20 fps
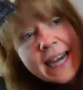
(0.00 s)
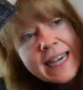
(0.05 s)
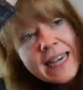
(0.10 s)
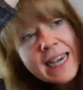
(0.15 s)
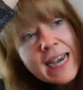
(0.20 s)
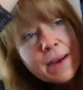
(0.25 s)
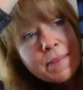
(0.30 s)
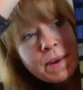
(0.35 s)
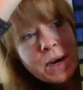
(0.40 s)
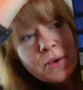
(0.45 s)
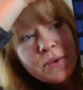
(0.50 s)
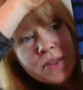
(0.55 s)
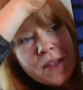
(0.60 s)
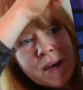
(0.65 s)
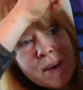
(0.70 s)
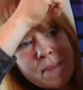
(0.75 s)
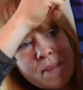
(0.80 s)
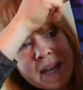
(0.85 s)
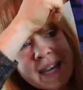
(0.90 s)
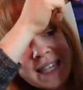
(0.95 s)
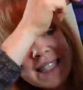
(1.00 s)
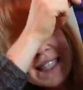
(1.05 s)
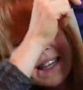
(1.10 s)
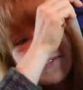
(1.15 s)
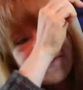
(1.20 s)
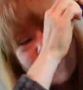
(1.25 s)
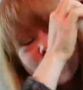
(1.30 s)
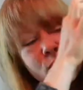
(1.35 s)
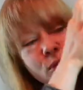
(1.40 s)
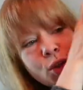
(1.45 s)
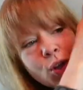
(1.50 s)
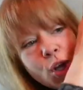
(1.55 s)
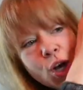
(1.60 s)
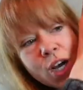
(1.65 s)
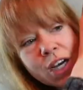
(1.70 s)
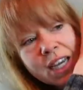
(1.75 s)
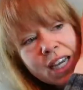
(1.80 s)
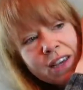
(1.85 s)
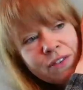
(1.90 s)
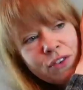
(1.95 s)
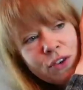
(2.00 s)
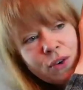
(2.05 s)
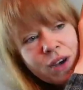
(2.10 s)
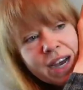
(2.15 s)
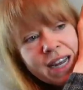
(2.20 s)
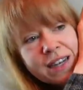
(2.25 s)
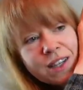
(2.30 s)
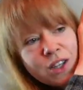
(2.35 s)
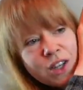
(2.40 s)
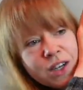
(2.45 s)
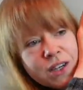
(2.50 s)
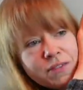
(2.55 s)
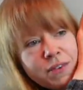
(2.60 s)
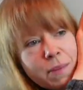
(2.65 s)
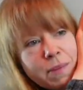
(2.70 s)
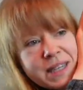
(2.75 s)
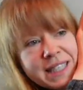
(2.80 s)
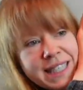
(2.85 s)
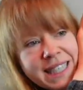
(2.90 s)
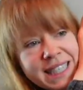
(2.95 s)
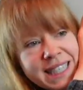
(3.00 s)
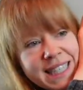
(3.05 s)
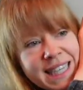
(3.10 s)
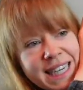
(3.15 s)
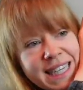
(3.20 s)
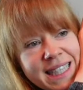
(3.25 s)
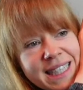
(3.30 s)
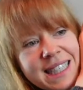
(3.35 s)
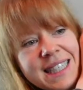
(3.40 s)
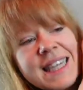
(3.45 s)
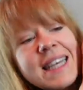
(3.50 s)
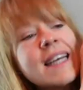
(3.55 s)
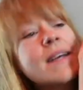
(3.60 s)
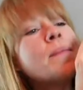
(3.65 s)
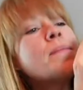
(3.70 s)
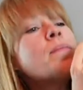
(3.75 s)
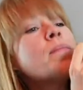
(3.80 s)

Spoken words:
like about them is if you kind of look from a distance,